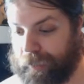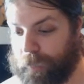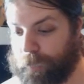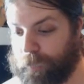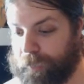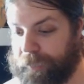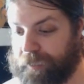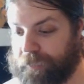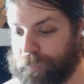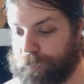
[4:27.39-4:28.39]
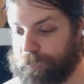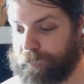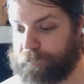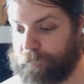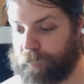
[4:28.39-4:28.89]
1-mana
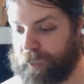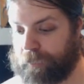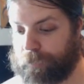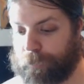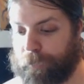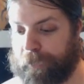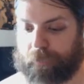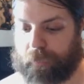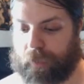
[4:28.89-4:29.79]
sorcery from Brothers War.